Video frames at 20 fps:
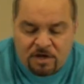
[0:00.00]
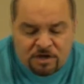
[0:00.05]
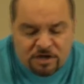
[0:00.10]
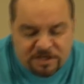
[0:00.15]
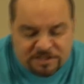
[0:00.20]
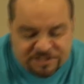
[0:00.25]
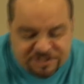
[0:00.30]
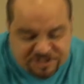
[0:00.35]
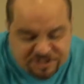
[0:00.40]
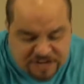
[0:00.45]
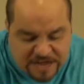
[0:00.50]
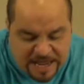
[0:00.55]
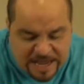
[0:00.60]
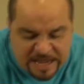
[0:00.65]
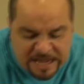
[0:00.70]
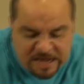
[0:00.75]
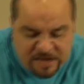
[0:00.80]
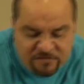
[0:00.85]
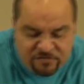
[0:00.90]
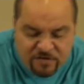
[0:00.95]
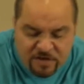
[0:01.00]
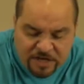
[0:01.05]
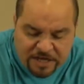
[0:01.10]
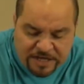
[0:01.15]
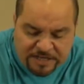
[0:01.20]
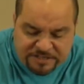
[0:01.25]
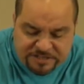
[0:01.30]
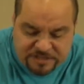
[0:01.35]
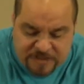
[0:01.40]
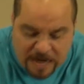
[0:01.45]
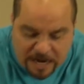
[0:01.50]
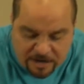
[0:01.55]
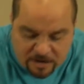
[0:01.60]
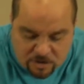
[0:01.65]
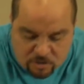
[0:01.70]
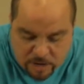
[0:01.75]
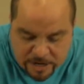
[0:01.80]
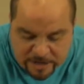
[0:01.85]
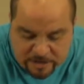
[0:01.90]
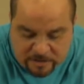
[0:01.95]
a slave is not
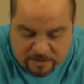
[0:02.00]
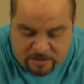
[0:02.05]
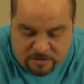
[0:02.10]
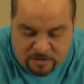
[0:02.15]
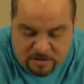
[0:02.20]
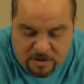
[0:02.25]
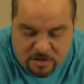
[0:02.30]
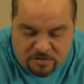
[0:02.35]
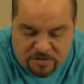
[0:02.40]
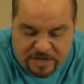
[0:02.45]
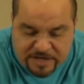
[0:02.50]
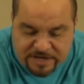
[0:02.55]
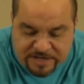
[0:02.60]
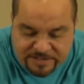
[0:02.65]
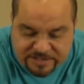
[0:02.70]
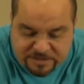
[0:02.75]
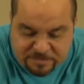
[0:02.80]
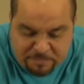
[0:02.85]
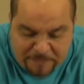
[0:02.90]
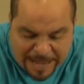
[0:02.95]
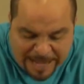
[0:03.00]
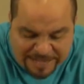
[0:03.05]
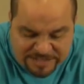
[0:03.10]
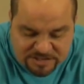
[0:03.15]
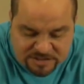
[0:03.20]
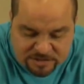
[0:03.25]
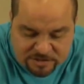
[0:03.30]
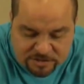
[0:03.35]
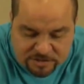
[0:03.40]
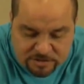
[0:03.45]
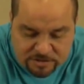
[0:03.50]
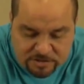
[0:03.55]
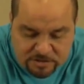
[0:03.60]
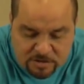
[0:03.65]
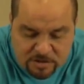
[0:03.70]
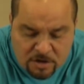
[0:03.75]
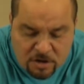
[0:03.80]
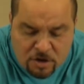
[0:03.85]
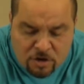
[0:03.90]
greater than his master,